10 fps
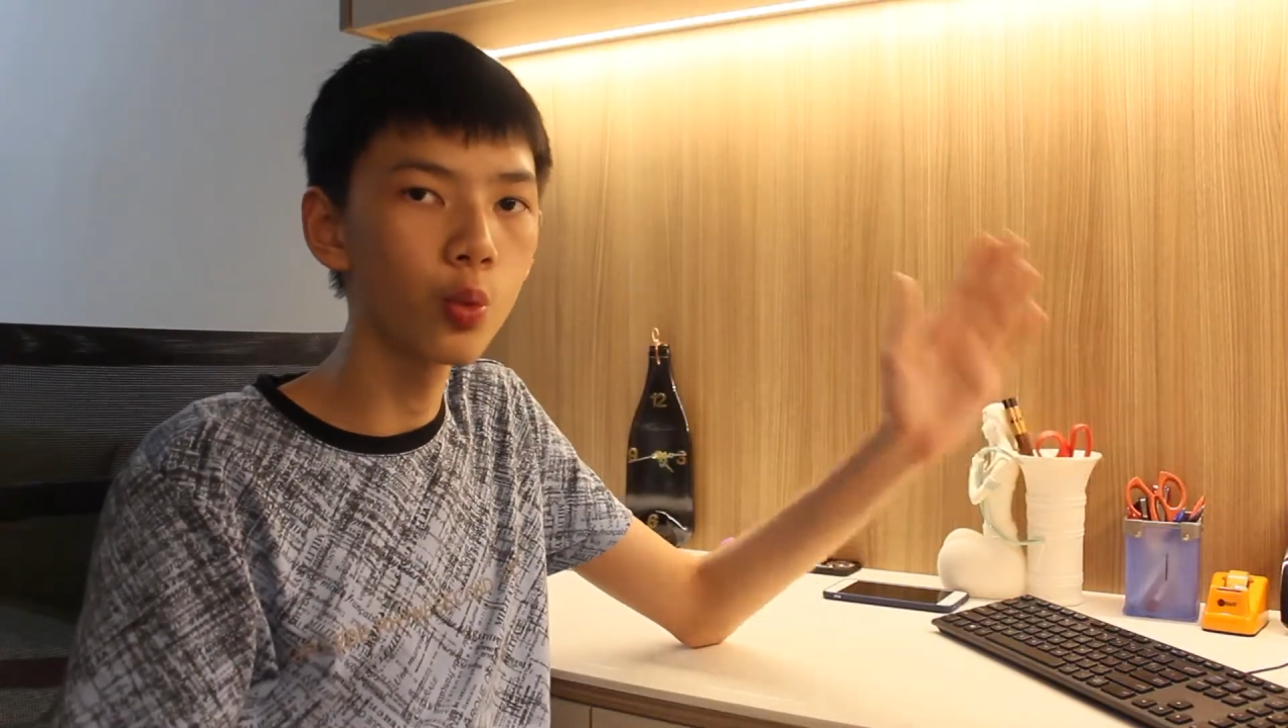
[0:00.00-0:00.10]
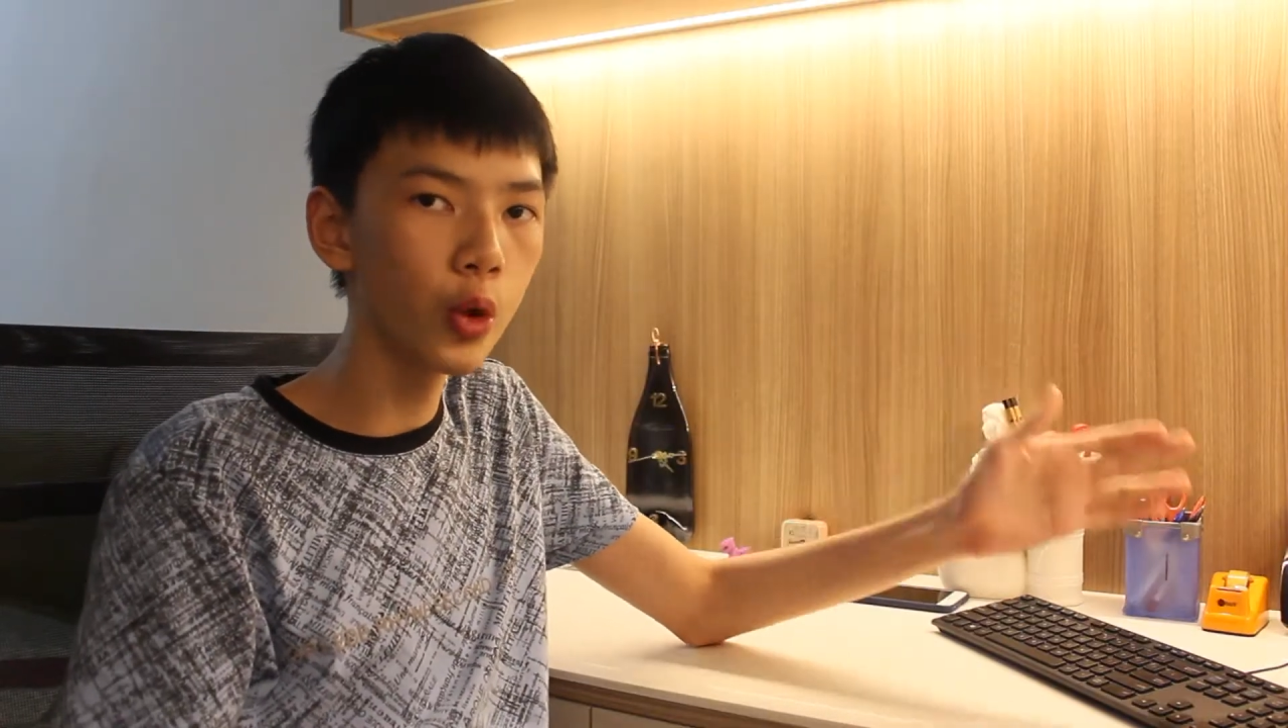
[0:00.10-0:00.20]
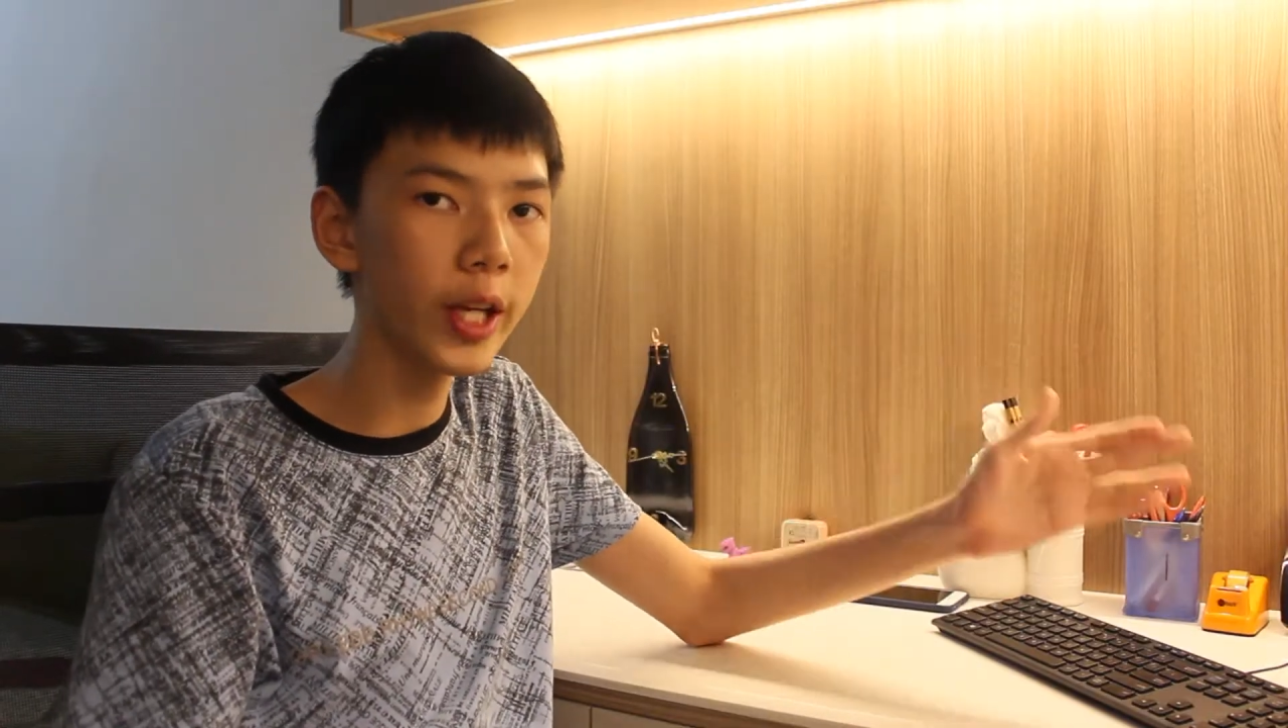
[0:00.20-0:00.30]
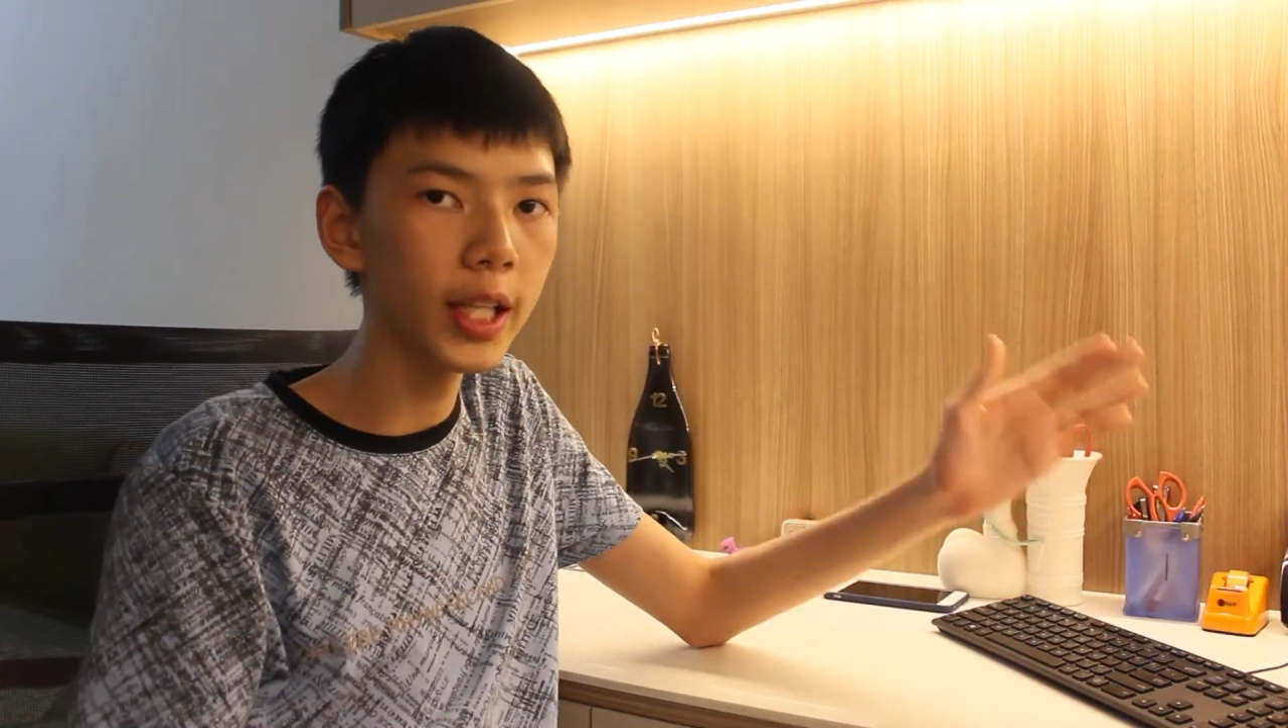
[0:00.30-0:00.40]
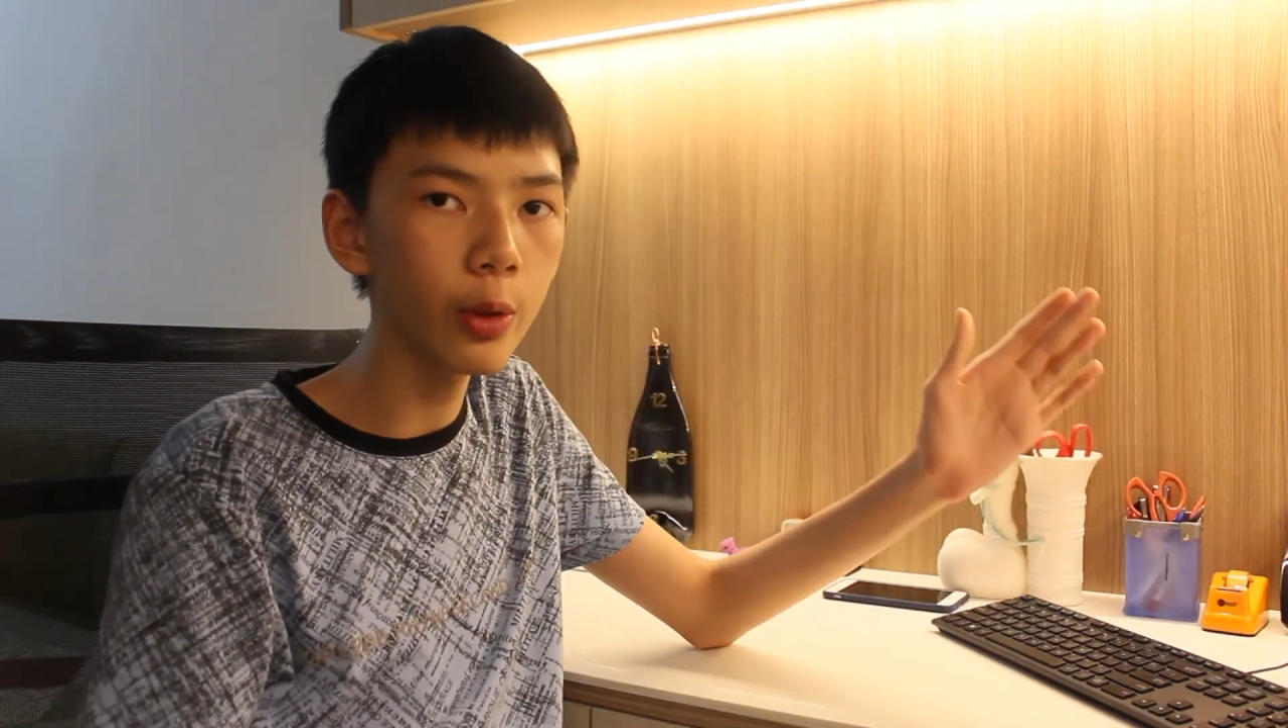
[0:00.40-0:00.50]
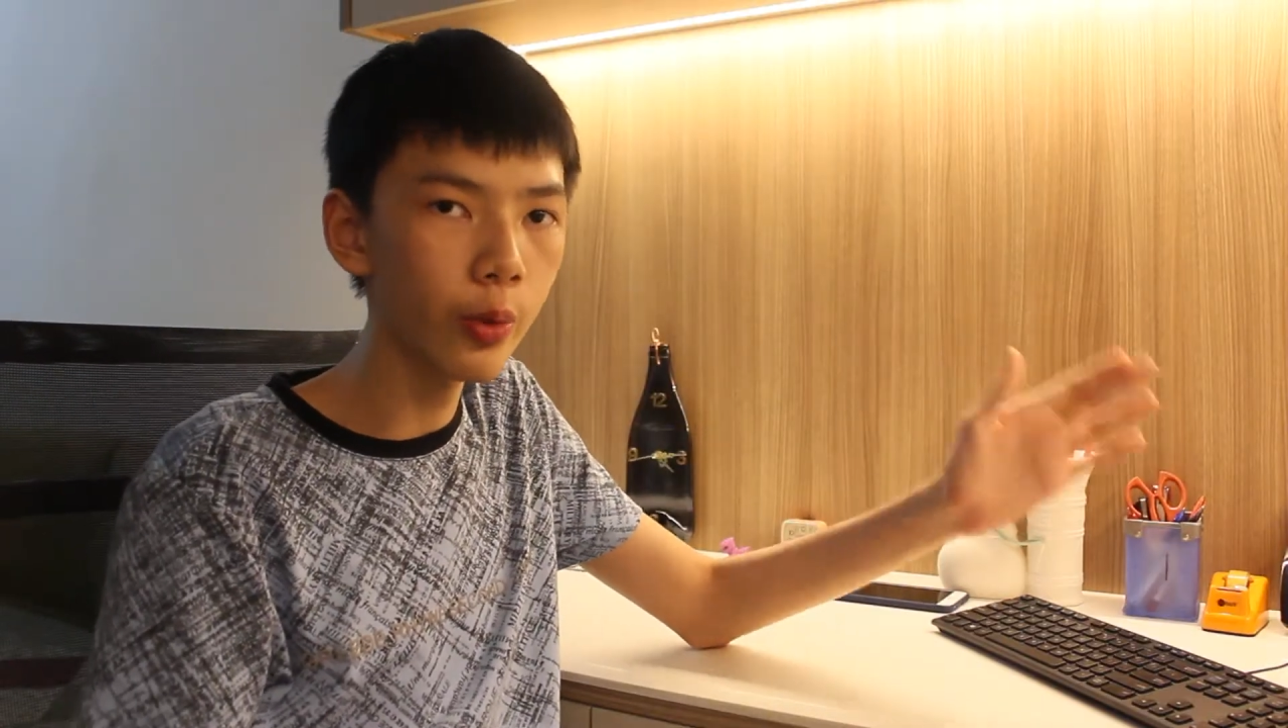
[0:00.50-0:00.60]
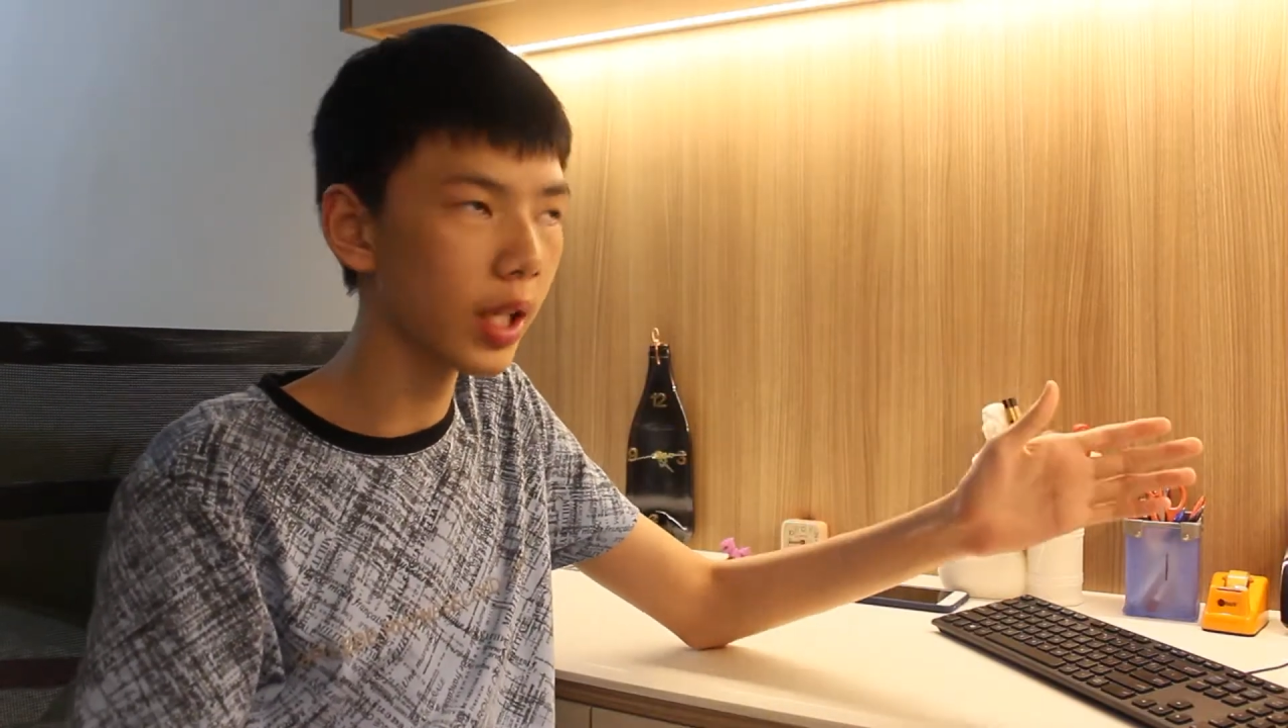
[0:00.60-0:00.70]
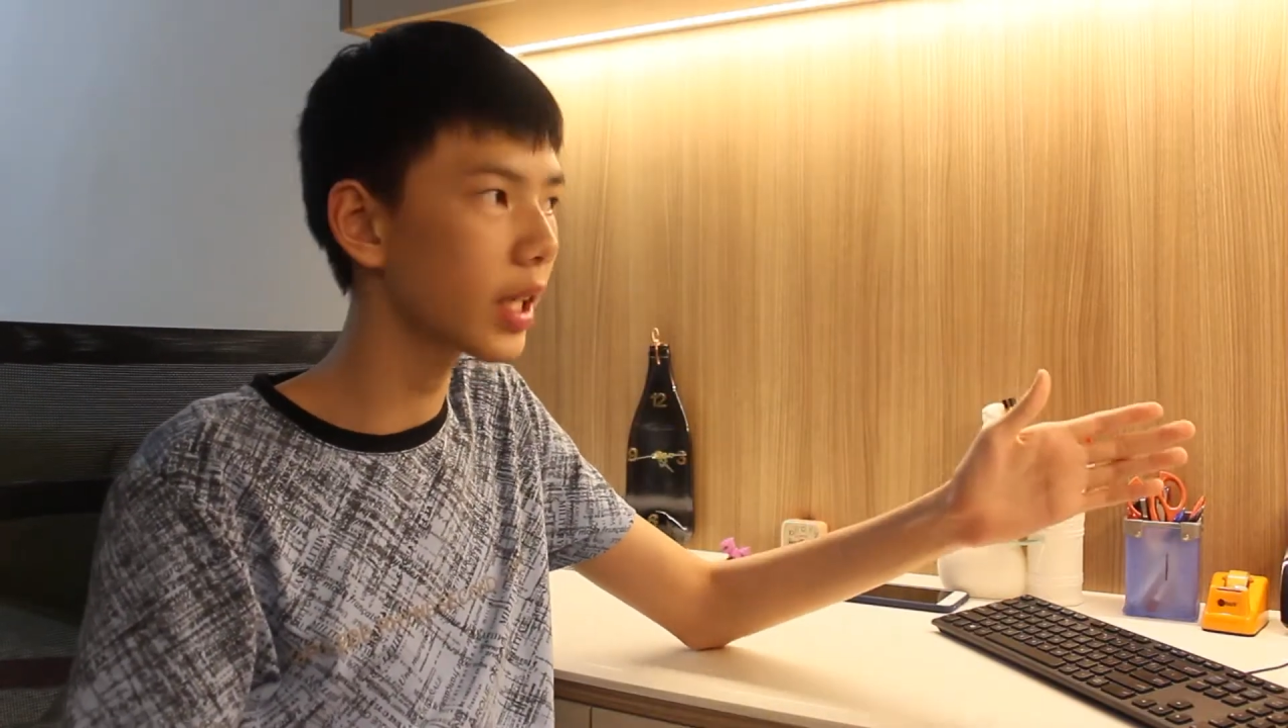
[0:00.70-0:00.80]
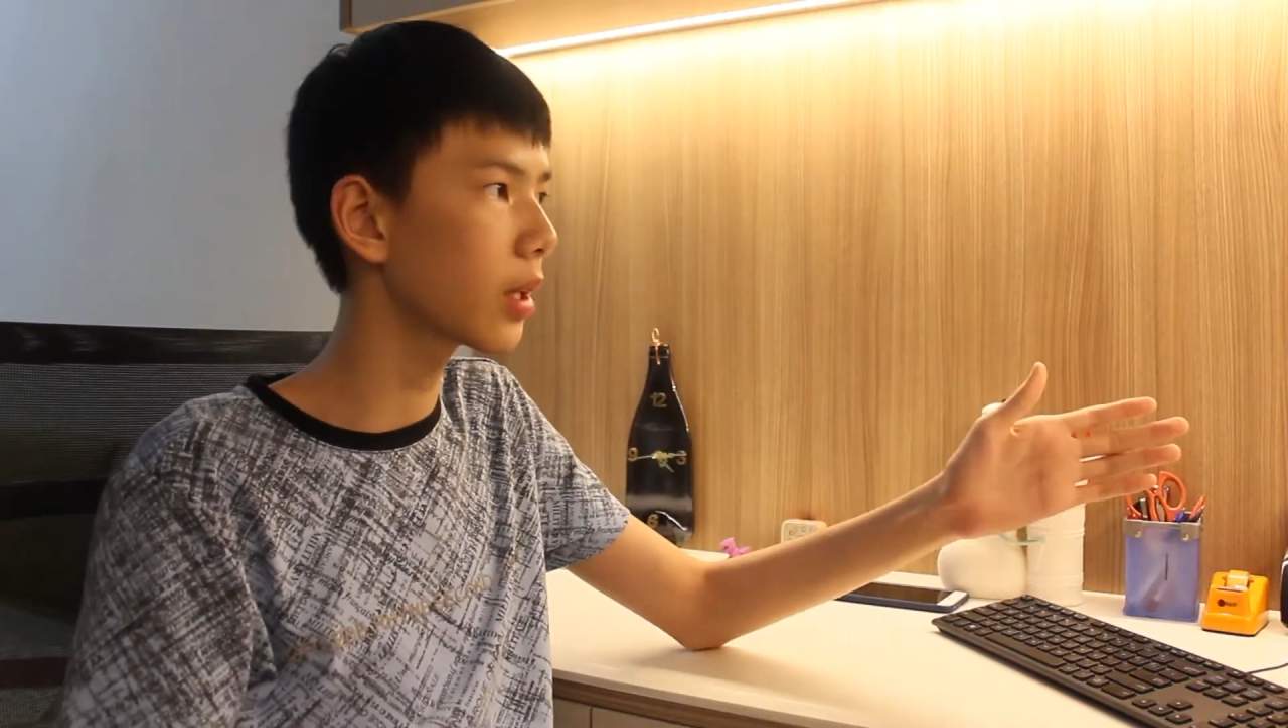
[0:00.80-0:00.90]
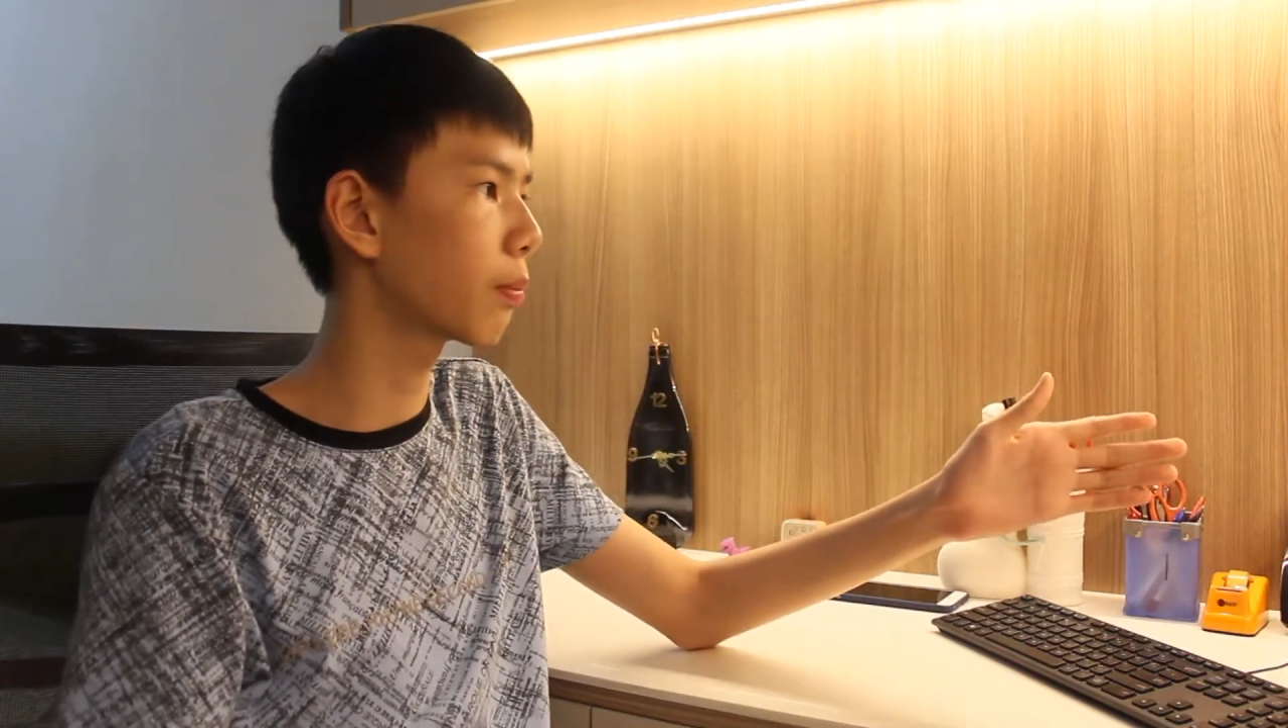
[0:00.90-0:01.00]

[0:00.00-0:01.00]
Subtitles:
really